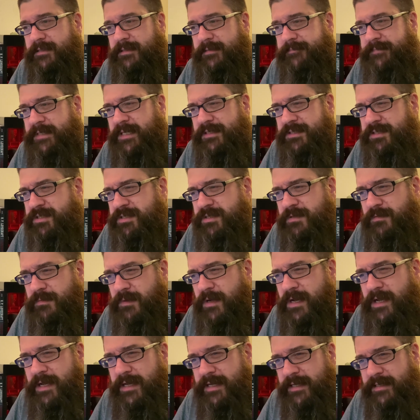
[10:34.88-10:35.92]
Not sure
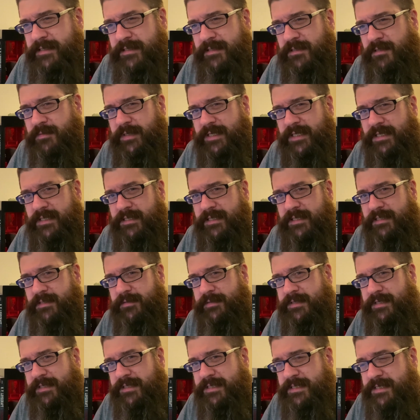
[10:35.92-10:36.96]
why I didn't quite connect
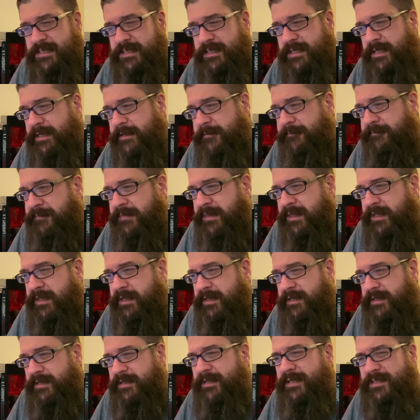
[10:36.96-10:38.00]
with it this time.
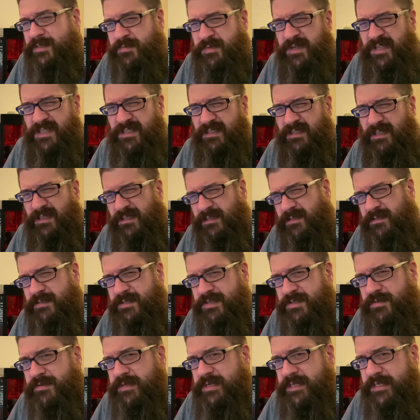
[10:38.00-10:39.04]
It's one of the longer
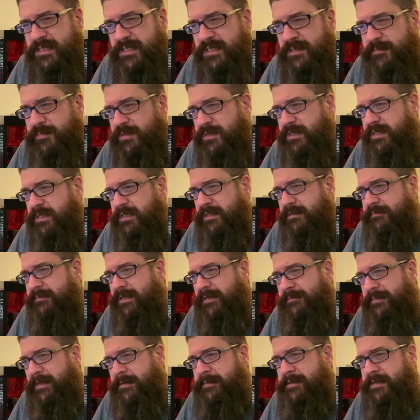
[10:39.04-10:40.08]
stories in the book,
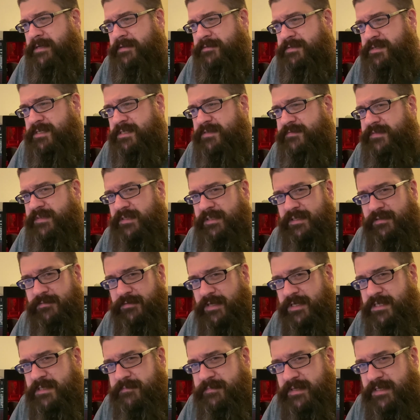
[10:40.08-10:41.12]
and maybe I was just feeling
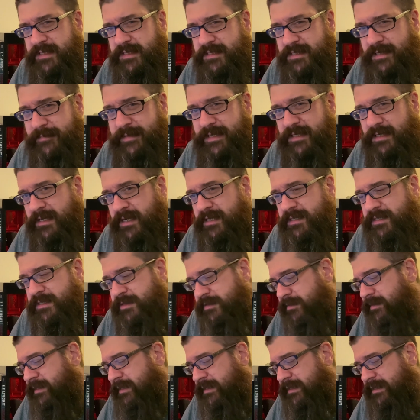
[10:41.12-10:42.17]
rushed by the time I got
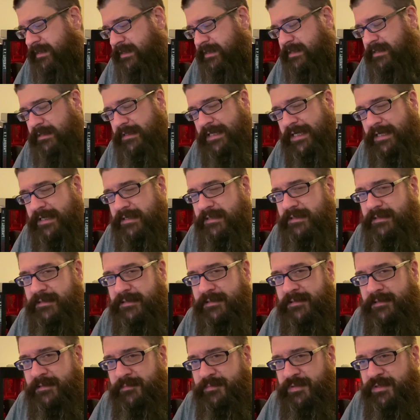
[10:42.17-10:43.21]
to it. It's late
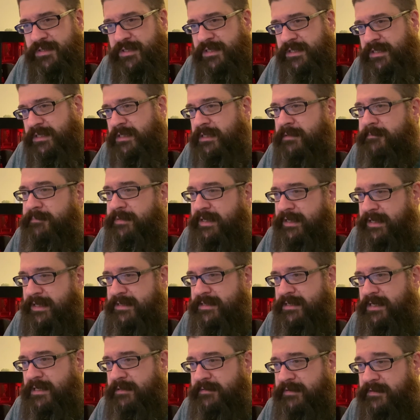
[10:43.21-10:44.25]
in the book, and by that
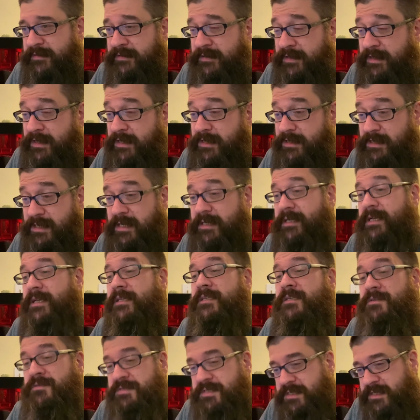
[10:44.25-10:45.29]
time I kind of got
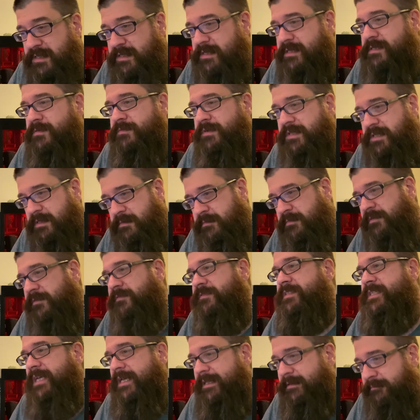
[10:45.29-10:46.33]
used to this rhythm of
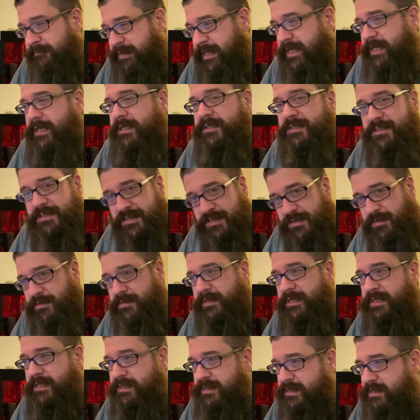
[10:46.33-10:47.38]
10-page
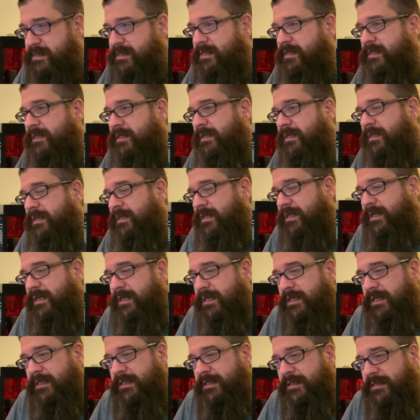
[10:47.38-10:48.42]
stories,
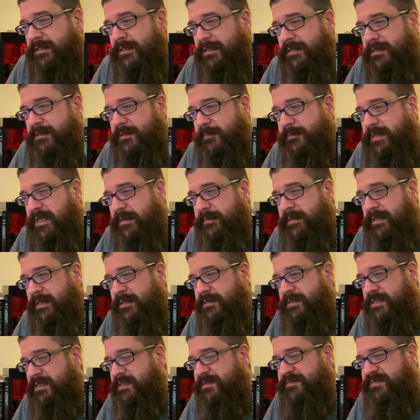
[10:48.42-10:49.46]
and so maybe I was
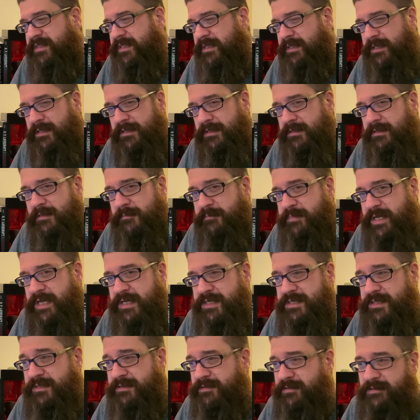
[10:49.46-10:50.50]
just feeling a little
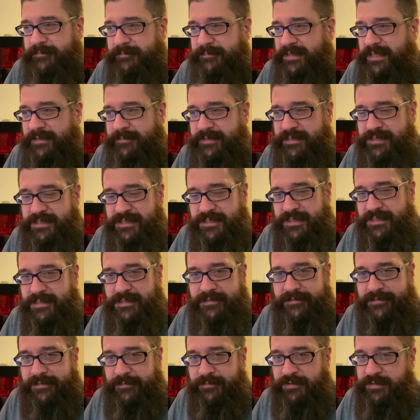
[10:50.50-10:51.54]
impatient, or maybe it's
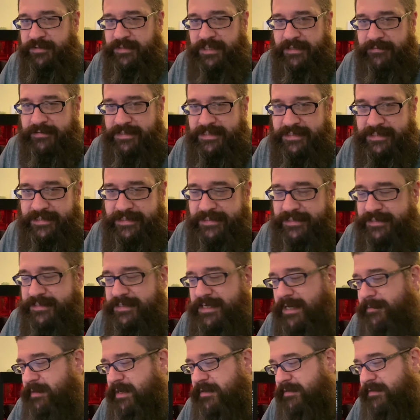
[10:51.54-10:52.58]
just the mood I was in at the
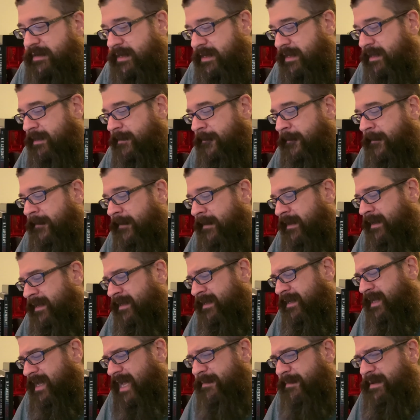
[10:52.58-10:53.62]
time I read it.
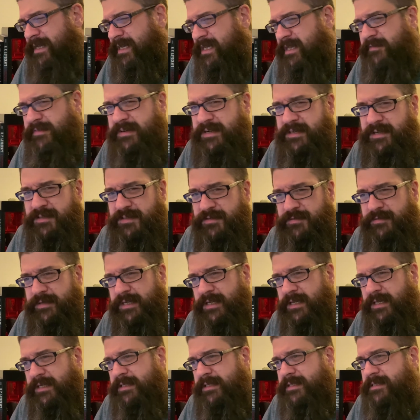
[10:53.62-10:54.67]
I might give it another
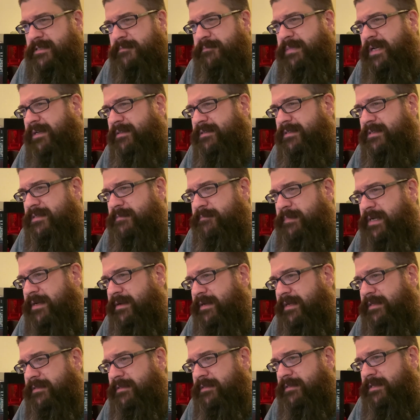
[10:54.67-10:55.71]
read. It's about this
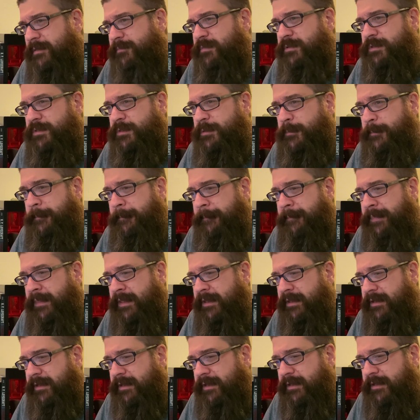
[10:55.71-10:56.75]
married couple,
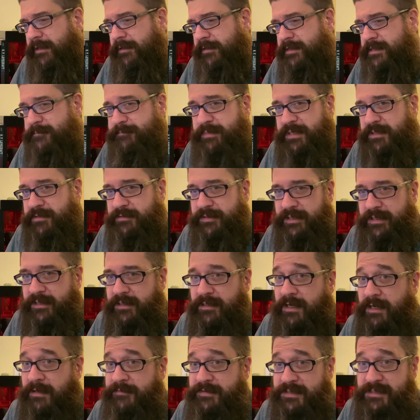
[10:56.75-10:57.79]
this bickering.
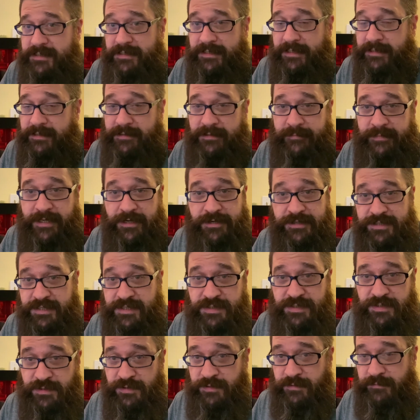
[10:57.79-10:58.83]
Obviously, their marriage is
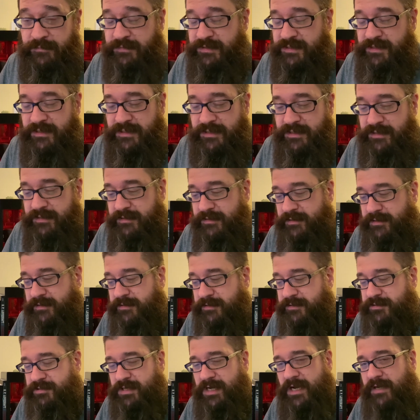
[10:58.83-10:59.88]
doomed. They're
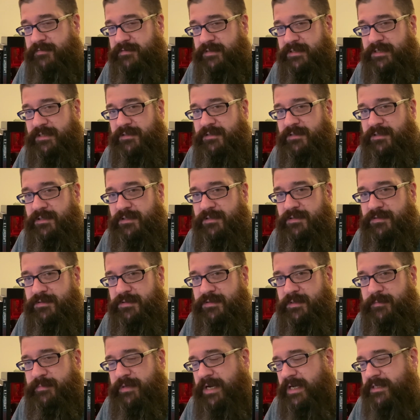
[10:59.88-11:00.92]
traveling through
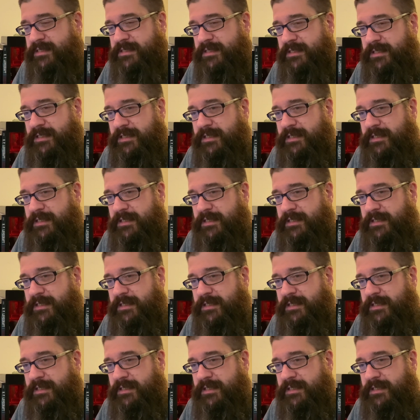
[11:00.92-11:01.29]
Nebraska,